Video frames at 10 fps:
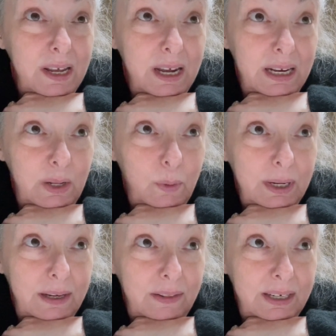
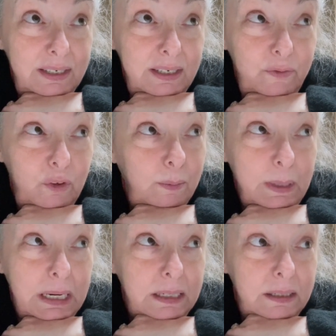Anyway, that's it for the
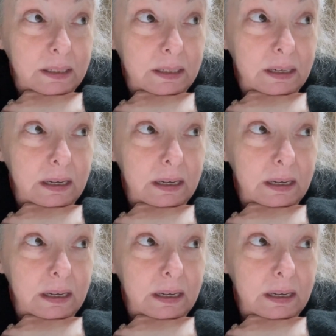minute.